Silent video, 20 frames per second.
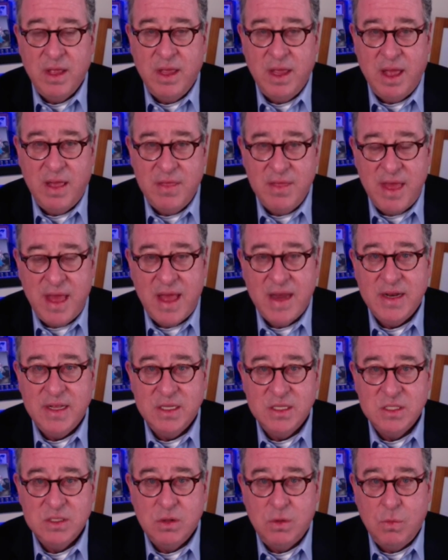And that
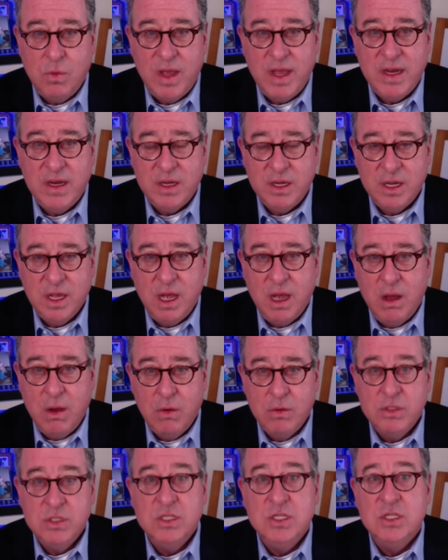is the way to
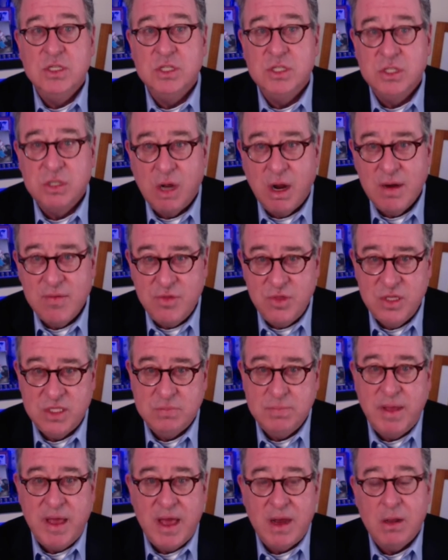go to start
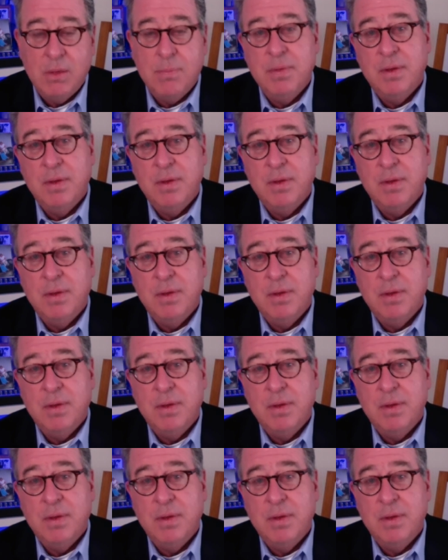this battle,